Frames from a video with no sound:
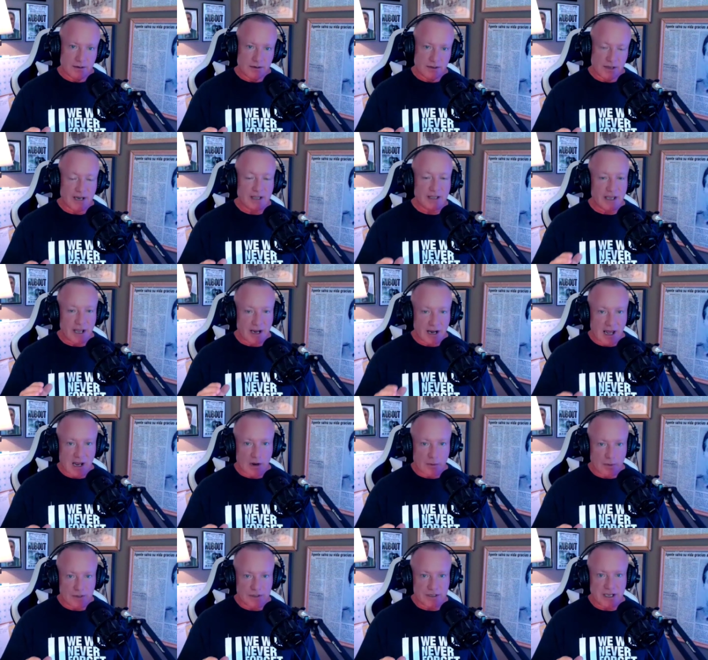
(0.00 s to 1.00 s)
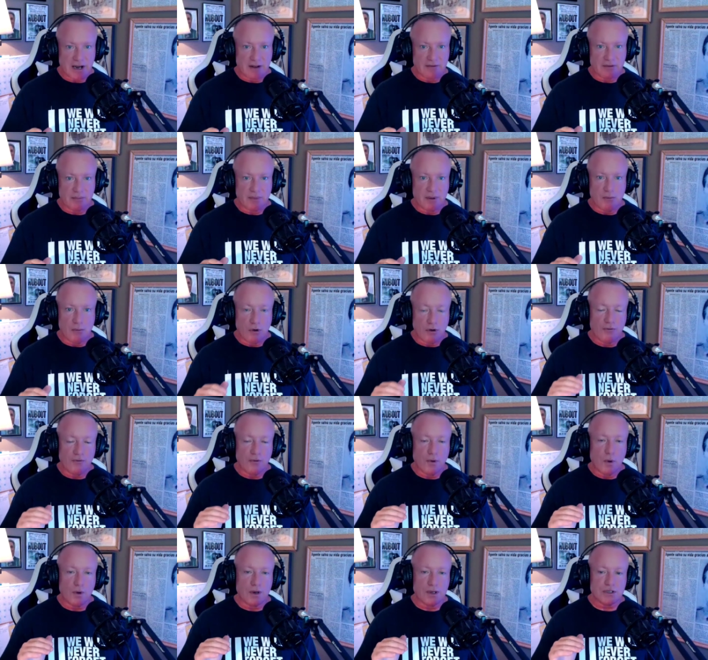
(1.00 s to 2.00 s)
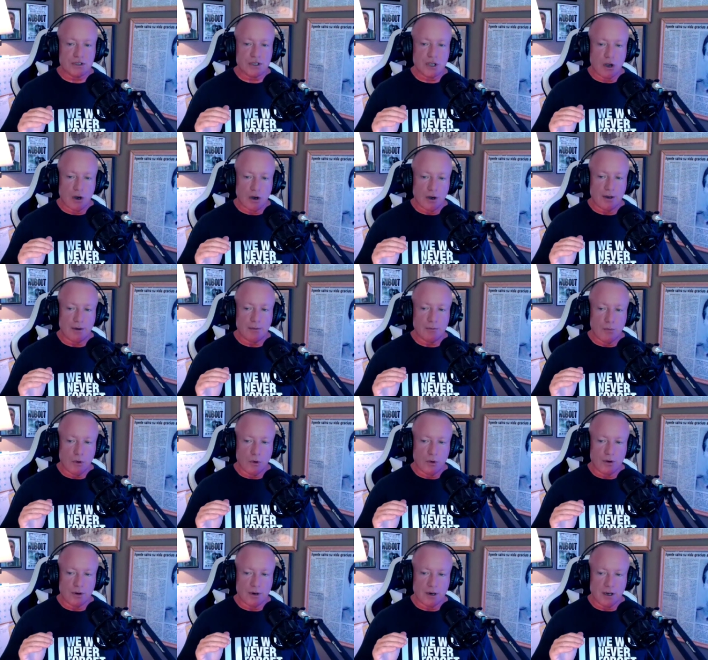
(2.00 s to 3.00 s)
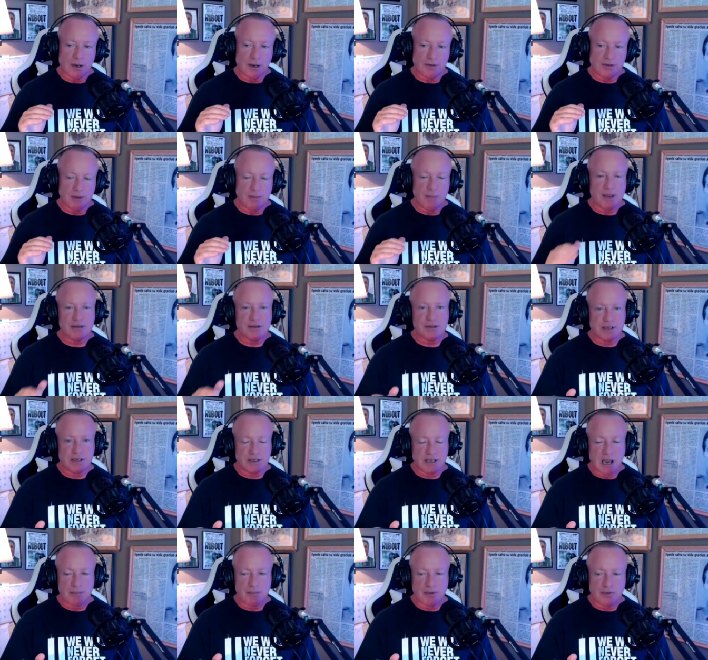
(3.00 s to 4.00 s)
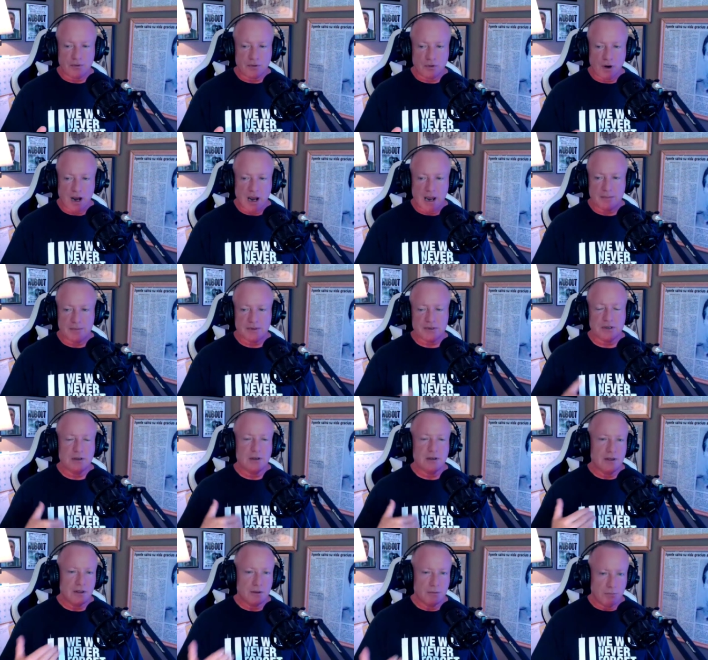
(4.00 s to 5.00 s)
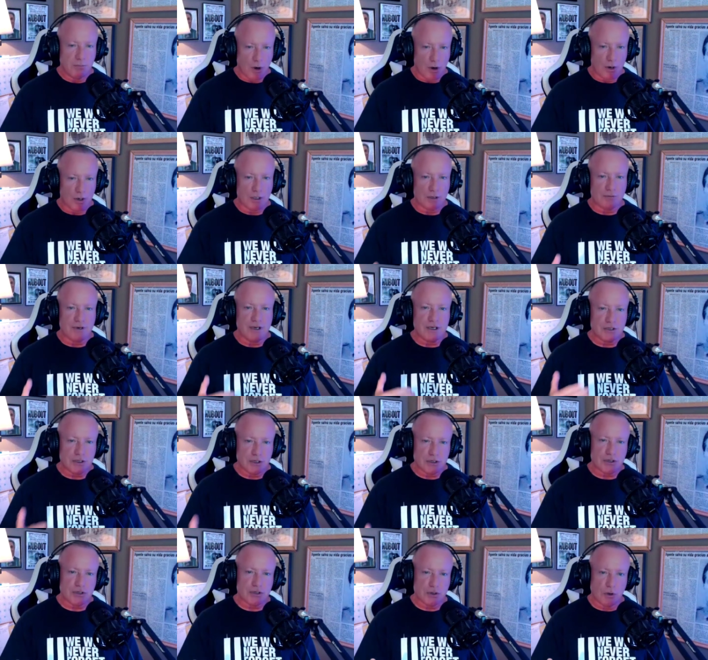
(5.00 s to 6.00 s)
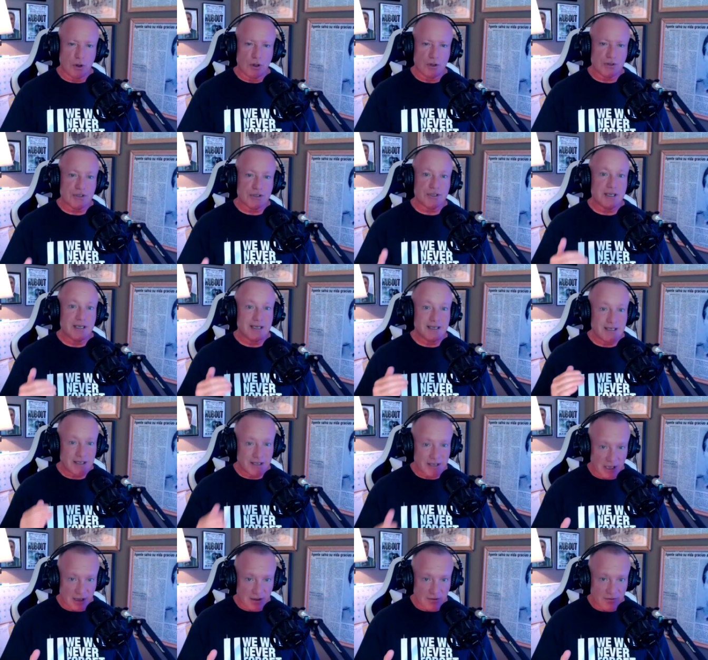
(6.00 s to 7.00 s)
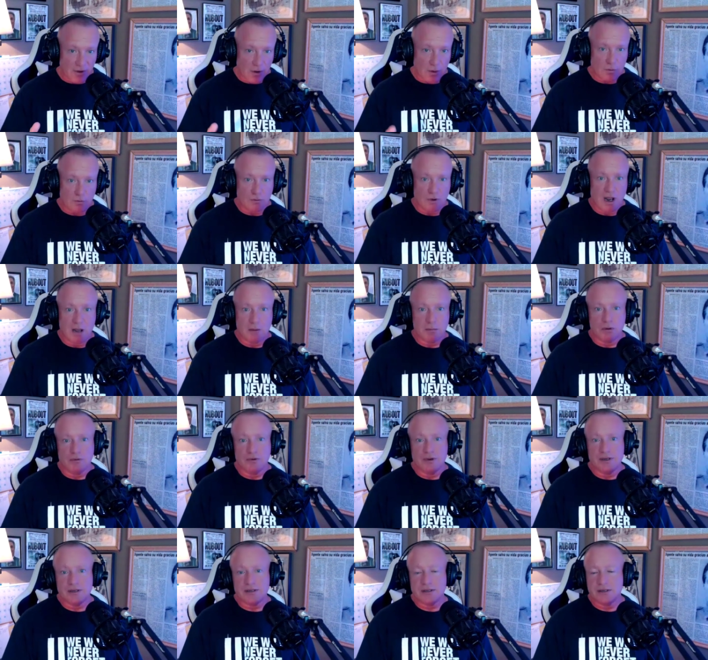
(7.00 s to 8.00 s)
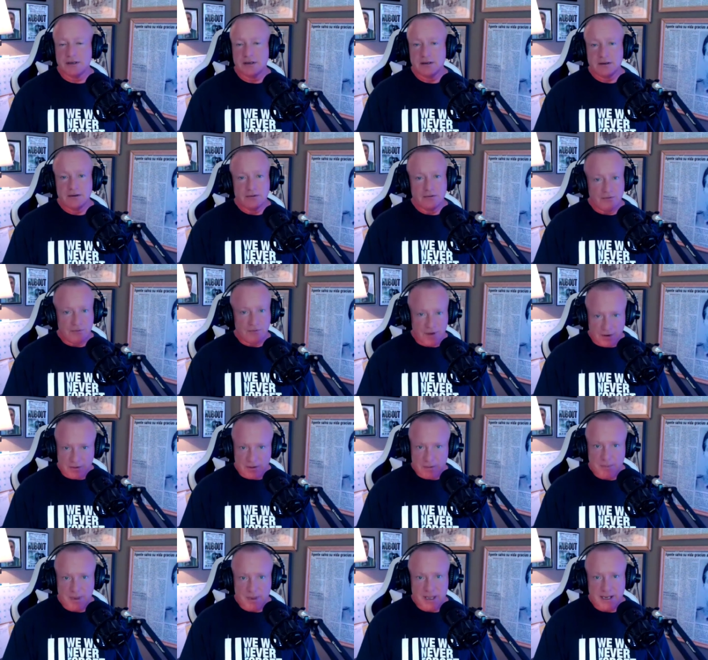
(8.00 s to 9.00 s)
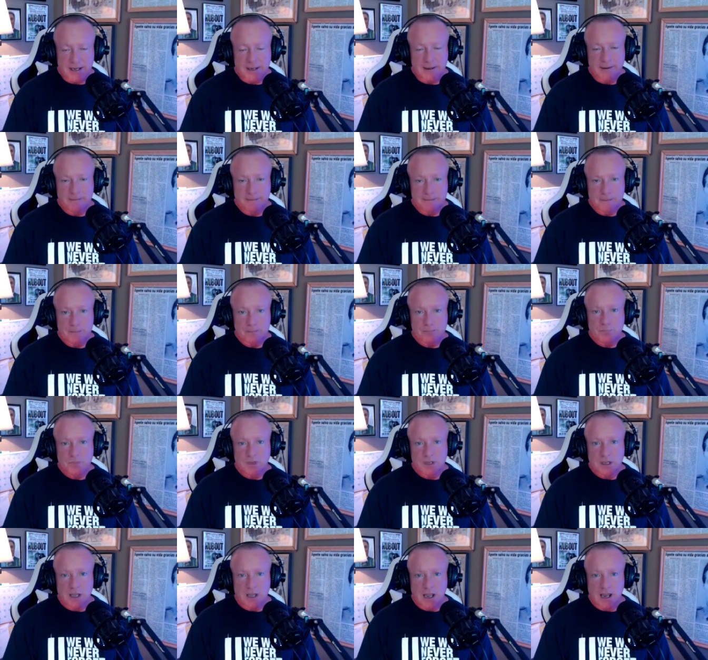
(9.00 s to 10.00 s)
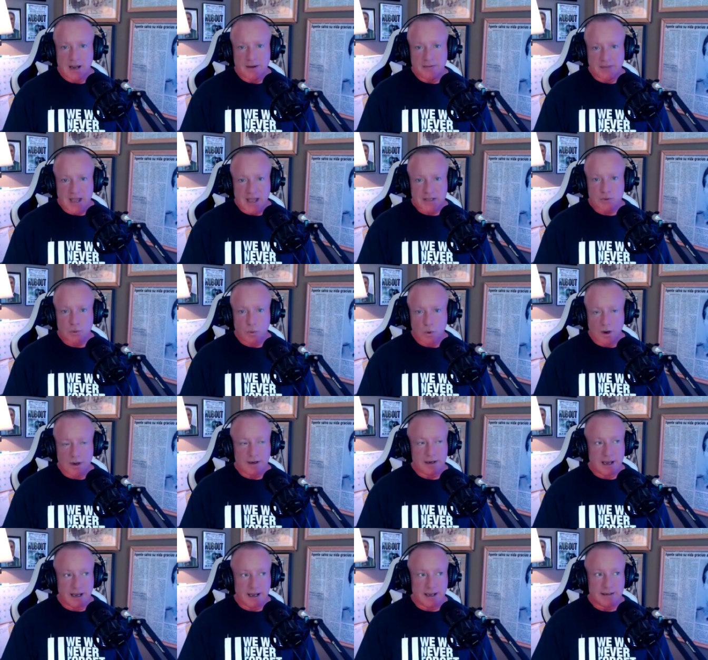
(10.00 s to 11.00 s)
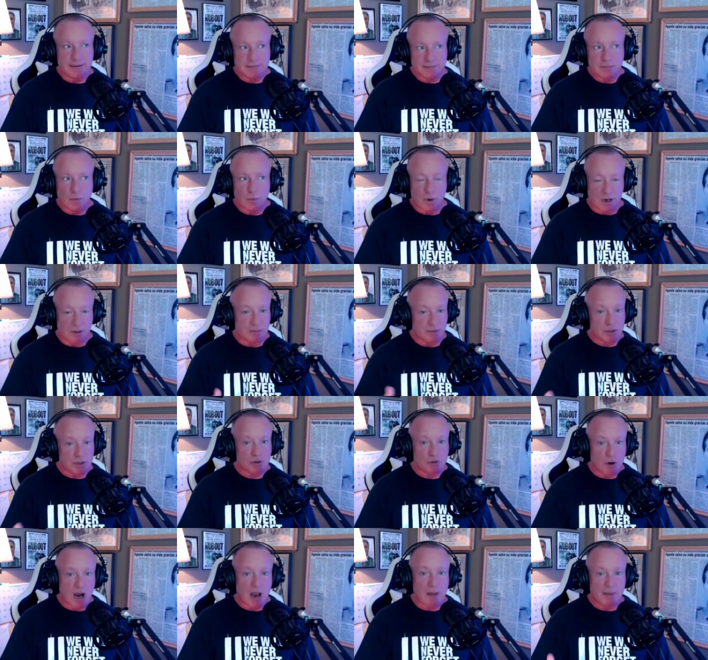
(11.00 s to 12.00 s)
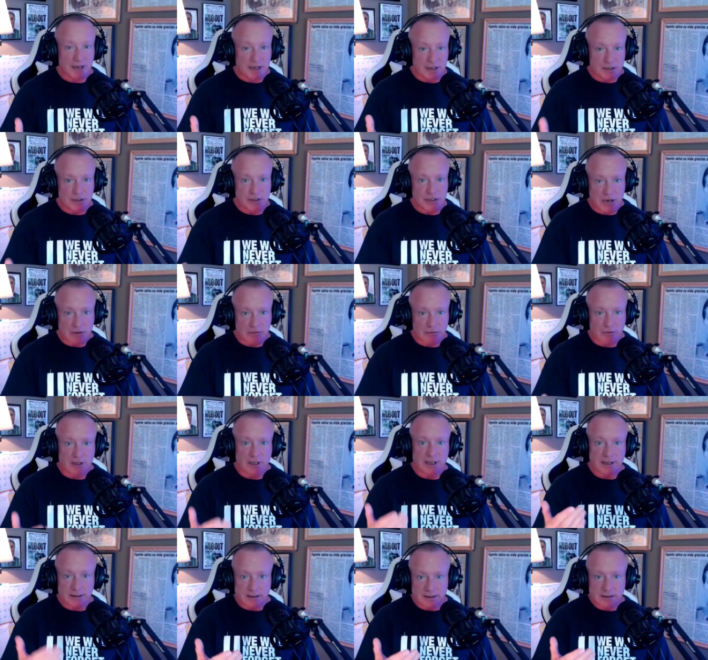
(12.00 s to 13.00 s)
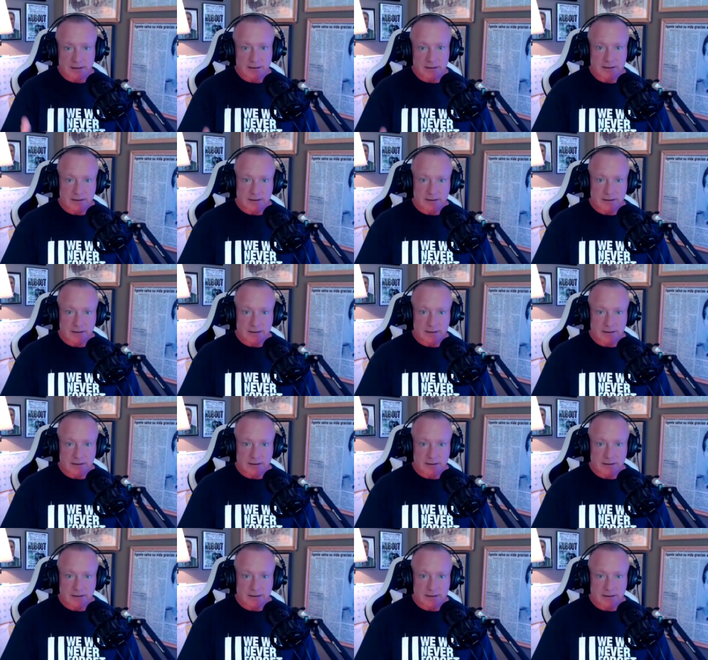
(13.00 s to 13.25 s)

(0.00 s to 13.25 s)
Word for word: Tren de Aragua is going to have to be more focused on more uh, domestic type of crimes, burglaries, assaults, cell phone robberies, very big. And that's what and what I'm describing is generally